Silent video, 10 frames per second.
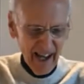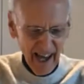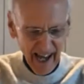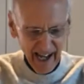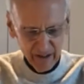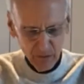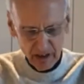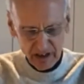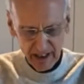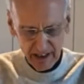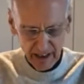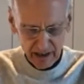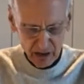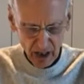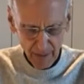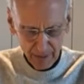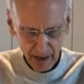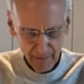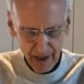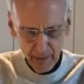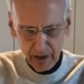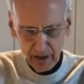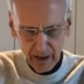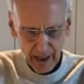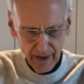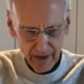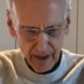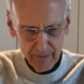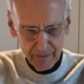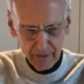And once they get chopped up, then we can add the